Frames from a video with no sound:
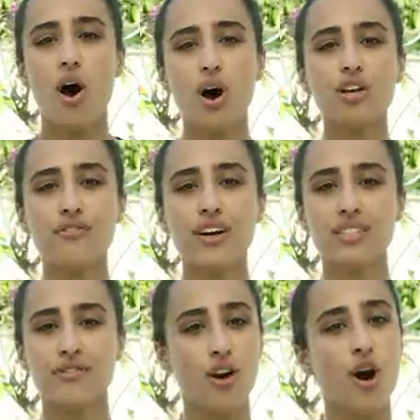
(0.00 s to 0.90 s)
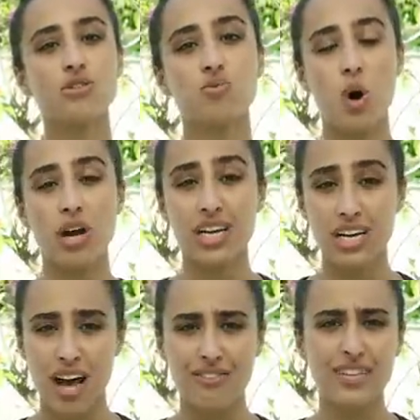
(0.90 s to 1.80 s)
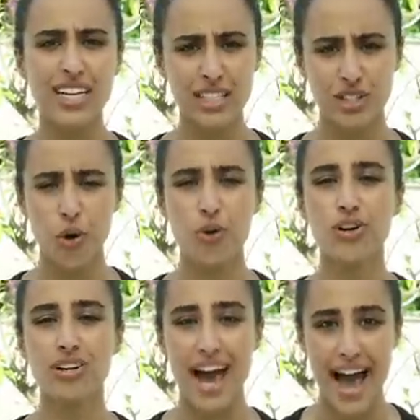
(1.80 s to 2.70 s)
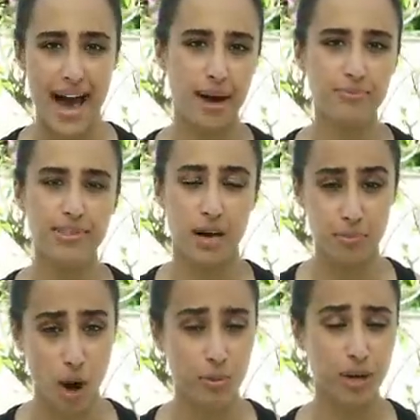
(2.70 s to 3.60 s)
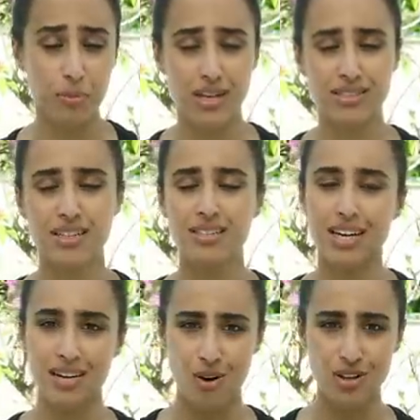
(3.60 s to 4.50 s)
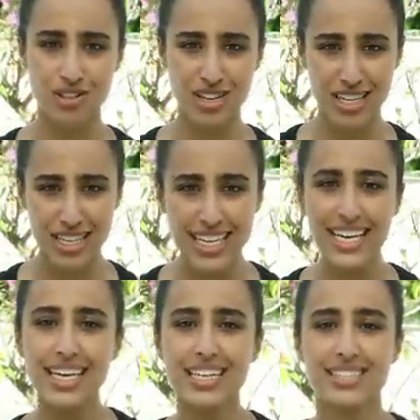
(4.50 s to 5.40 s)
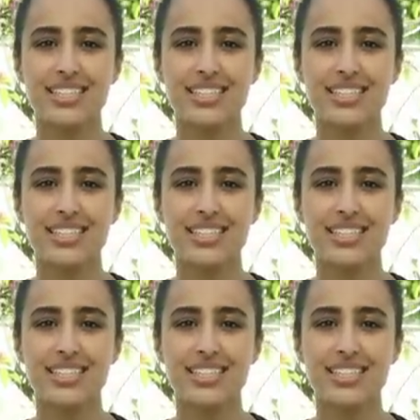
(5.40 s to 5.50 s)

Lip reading: All of us, of course, want lovely toned abs, abdominal muscles, and also a lean